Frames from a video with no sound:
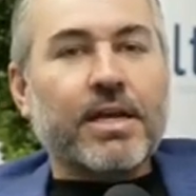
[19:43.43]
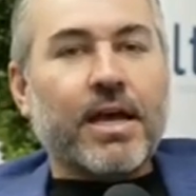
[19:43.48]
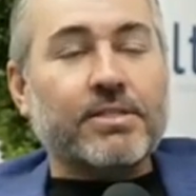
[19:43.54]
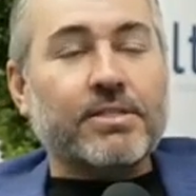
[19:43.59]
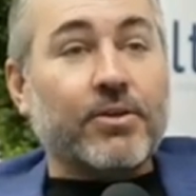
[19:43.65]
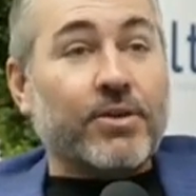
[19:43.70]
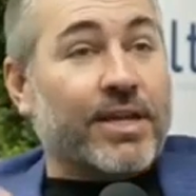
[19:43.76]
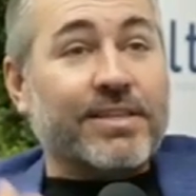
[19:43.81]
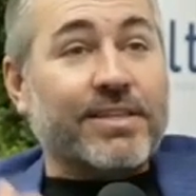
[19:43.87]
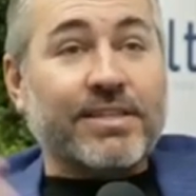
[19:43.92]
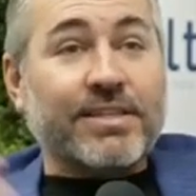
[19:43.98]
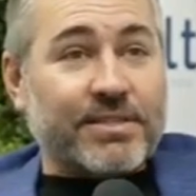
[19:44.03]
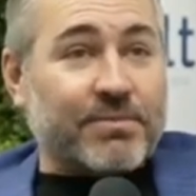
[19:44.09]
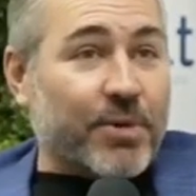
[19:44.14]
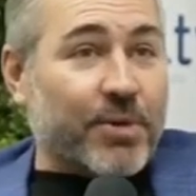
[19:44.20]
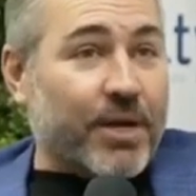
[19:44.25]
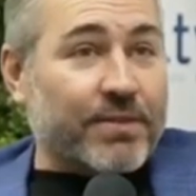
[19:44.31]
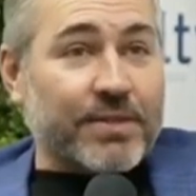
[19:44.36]
And so again,
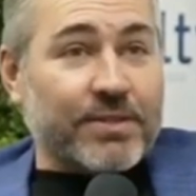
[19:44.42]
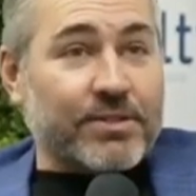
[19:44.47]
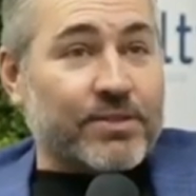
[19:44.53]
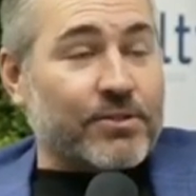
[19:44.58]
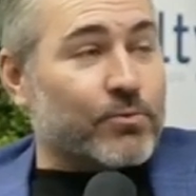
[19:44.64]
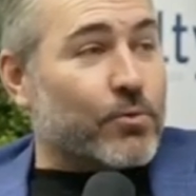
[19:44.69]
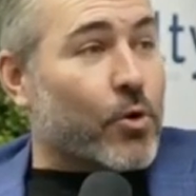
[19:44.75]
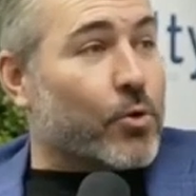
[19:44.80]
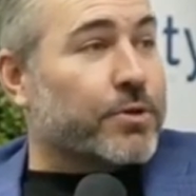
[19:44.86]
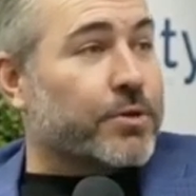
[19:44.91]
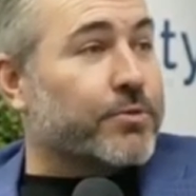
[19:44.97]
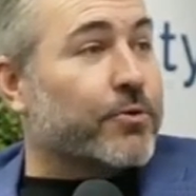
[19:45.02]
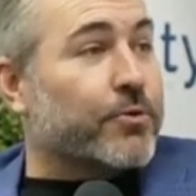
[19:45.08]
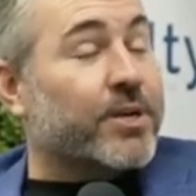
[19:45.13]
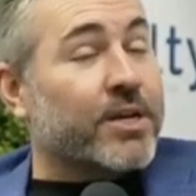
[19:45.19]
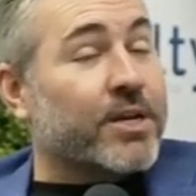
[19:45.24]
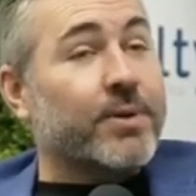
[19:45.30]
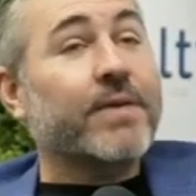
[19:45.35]
this month is just rolling
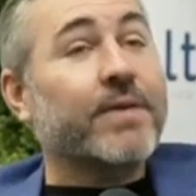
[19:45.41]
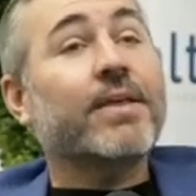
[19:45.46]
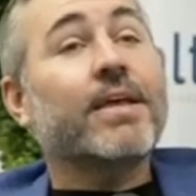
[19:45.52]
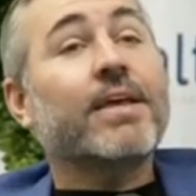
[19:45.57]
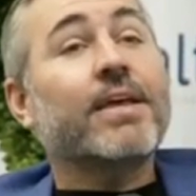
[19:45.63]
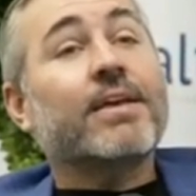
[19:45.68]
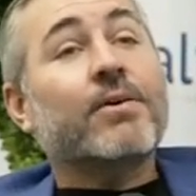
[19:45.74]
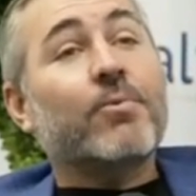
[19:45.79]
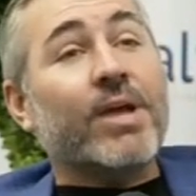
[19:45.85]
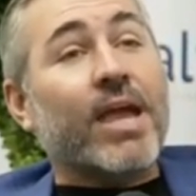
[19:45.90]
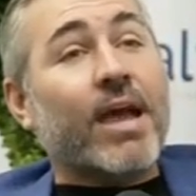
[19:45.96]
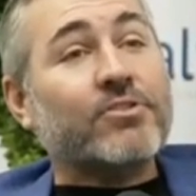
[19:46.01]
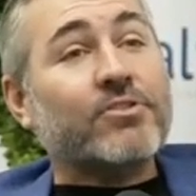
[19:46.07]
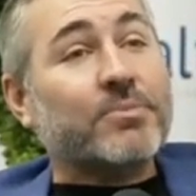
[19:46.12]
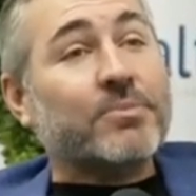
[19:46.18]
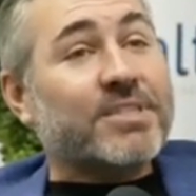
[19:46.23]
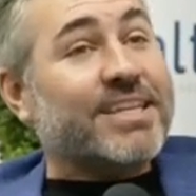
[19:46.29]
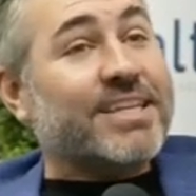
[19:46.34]
through. But anyway, we
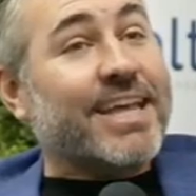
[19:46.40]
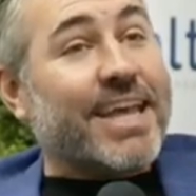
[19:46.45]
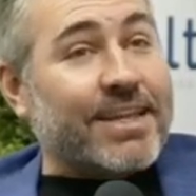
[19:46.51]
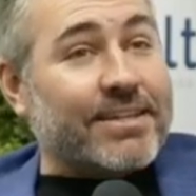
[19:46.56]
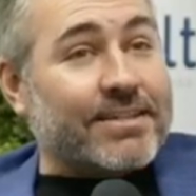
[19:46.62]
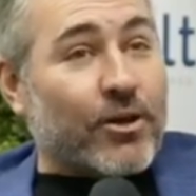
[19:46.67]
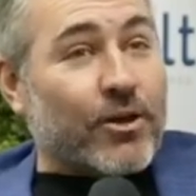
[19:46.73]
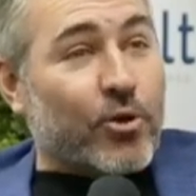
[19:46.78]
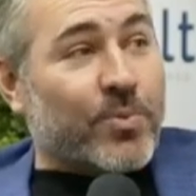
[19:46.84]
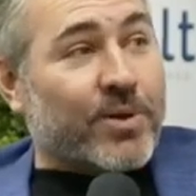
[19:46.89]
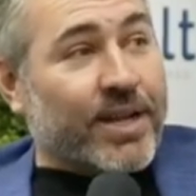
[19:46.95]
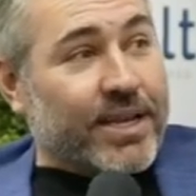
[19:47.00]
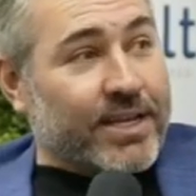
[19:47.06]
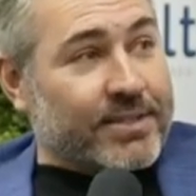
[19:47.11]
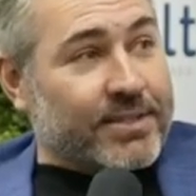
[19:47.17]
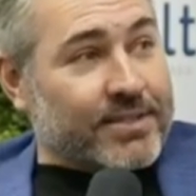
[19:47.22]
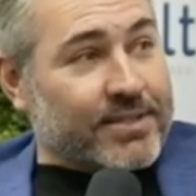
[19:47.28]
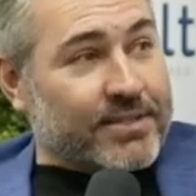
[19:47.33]
have some state
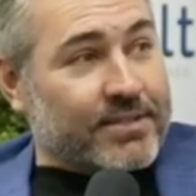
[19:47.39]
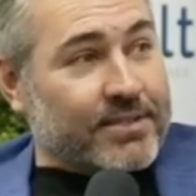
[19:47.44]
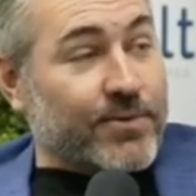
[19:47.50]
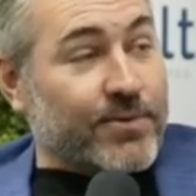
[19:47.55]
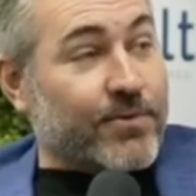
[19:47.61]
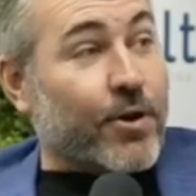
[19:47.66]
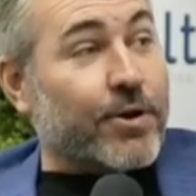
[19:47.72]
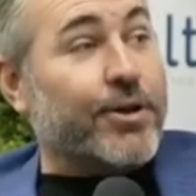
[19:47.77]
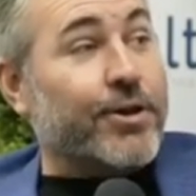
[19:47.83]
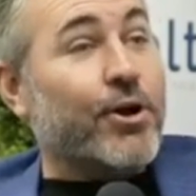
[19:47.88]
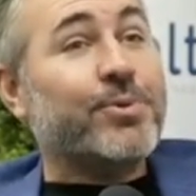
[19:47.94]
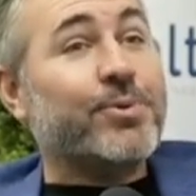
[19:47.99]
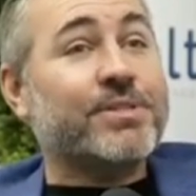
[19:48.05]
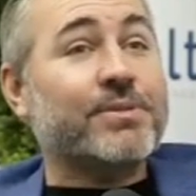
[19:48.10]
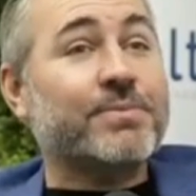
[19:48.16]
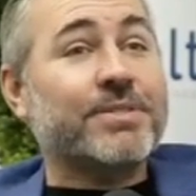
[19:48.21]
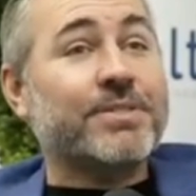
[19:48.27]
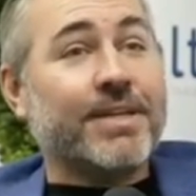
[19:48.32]
openings. We've already
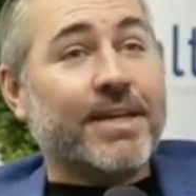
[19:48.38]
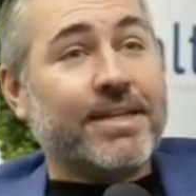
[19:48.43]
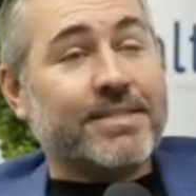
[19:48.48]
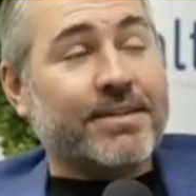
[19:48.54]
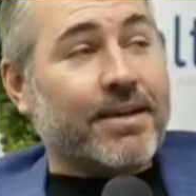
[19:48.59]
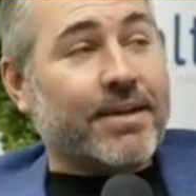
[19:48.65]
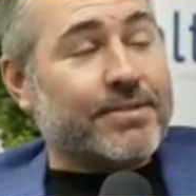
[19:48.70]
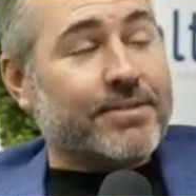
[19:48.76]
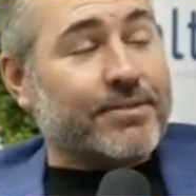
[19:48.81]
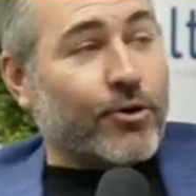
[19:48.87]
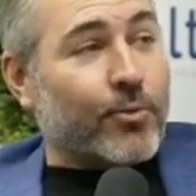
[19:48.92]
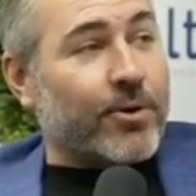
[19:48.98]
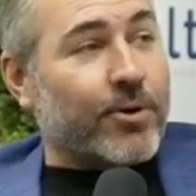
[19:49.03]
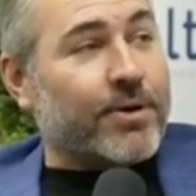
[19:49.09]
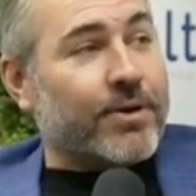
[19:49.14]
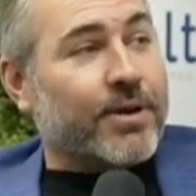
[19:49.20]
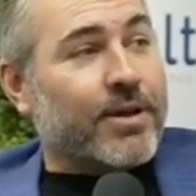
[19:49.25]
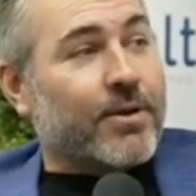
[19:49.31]
opened some states in
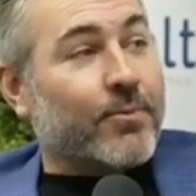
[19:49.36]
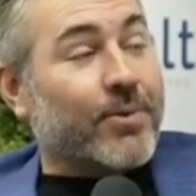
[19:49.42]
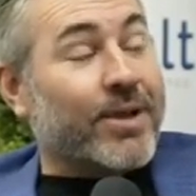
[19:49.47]
October.